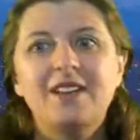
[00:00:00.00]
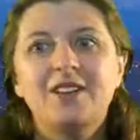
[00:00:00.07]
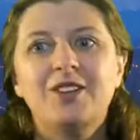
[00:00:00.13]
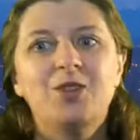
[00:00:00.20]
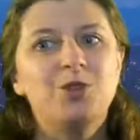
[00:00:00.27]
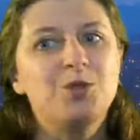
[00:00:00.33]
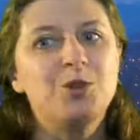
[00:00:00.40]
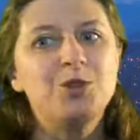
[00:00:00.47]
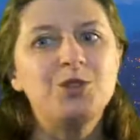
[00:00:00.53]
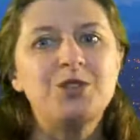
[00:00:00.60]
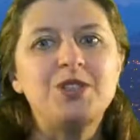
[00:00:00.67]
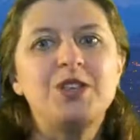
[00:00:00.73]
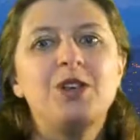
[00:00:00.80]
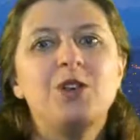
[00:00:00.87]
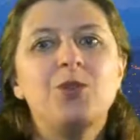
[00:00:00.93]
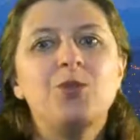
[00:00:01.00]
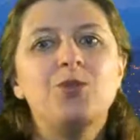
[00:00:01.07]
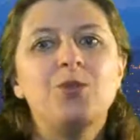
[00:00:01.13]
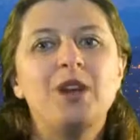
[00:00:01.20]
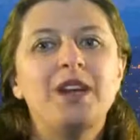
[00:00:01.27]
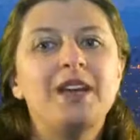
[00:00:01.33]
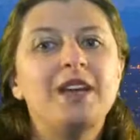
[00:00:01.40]
Look forward to seeing you
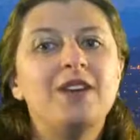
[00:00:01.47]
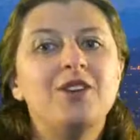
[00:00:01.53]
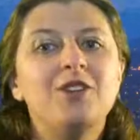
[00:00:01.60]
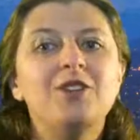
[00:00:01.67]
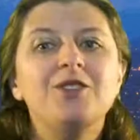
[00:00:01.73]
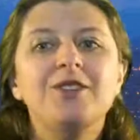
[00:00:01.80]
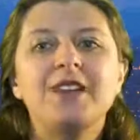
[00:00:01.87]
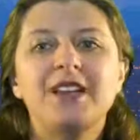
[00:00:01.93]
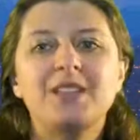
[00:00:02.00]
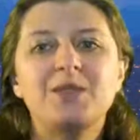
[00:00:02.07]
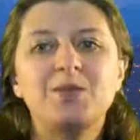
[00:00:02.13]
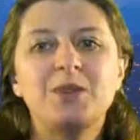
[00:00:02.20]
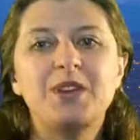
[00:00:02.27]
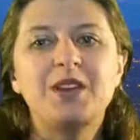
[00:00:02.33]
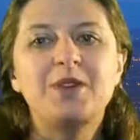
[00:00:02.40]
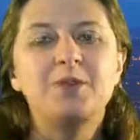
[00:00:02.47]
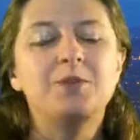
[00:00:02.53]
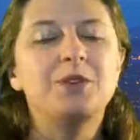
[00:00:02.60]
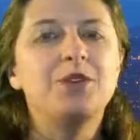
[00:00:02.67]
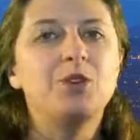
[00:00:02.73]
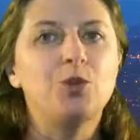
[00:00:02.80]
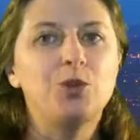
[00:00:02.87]
right here next week
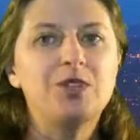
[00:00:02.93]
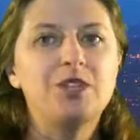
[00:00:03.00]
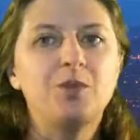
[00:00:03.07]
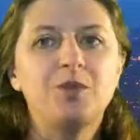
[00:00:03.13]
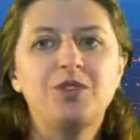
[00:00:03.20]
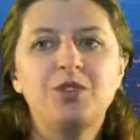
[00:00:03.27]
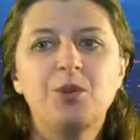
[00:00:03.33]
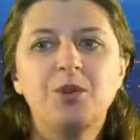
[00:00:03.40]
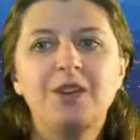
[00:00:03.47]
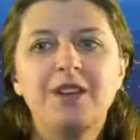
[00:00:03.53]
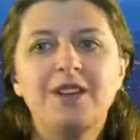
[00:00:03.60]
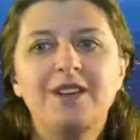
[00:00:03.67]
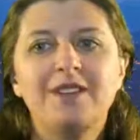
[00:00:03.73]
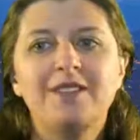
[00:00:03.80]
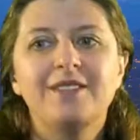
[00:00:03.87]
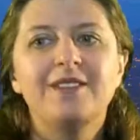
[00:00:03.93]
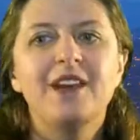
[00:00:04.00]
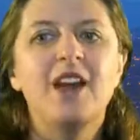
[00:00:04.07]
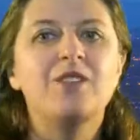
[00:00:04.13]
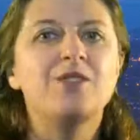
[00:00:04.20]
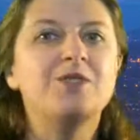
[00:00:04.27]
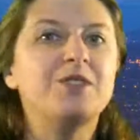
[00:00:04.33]
with your tip of the week.
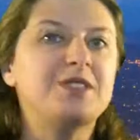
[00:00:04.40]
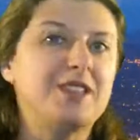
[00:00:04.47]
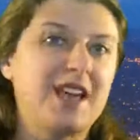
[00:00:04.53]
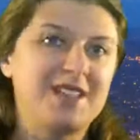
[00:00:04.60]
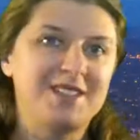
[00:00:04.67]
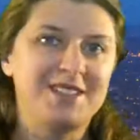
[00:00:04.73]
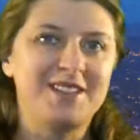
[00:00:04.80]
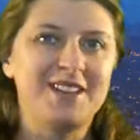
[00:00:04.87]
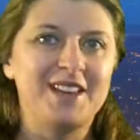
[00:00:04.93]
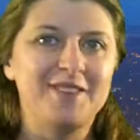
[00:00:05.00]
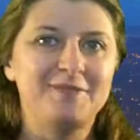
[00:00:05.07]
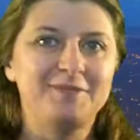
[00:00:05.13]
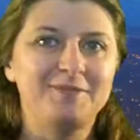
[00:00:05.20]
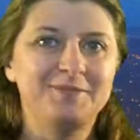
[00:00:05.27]
Have a fantastic day.